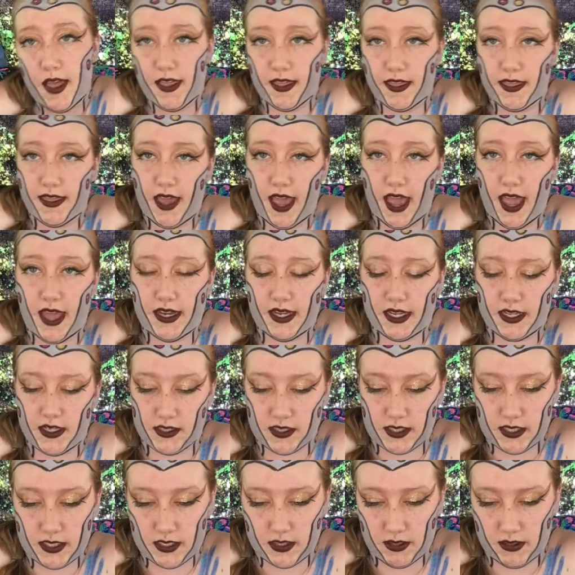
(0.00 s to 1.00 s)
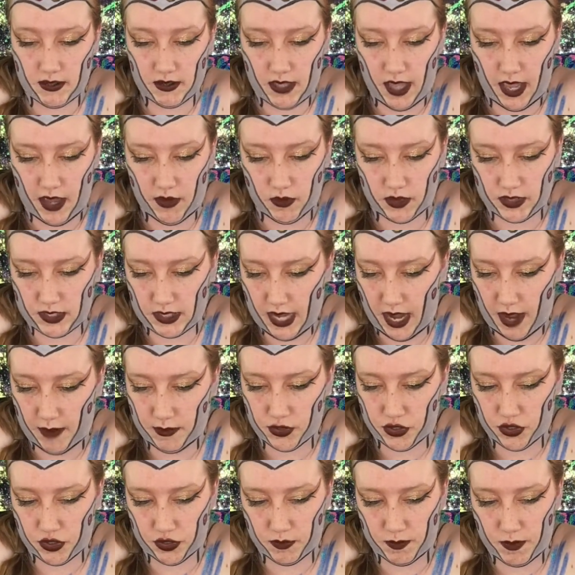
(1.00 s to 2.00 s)
that was
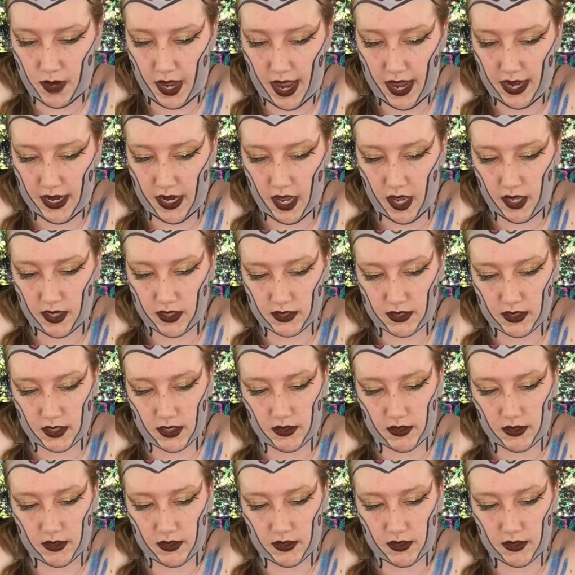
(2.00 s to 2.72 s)
captured by